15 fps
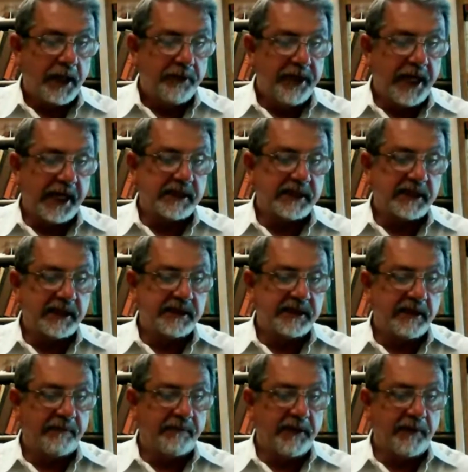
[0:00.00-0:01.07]
The essence
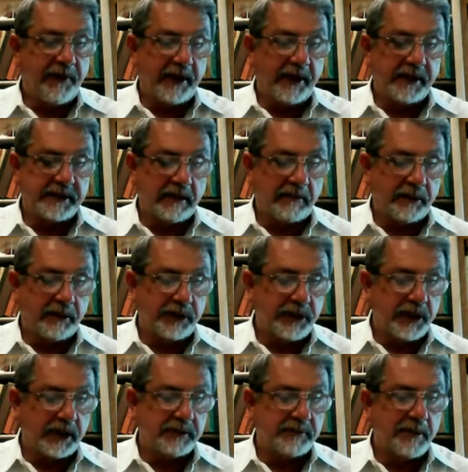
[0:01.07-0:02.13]
of defendant's summary
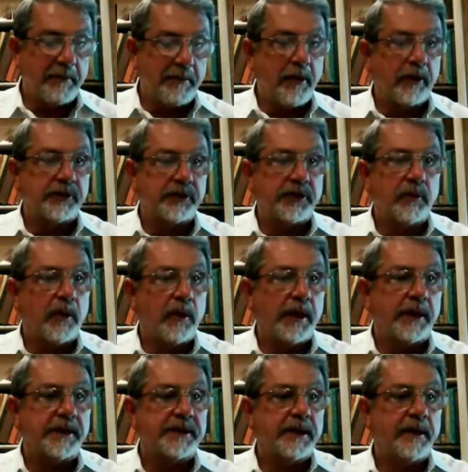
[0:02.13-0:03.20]
judgment motion was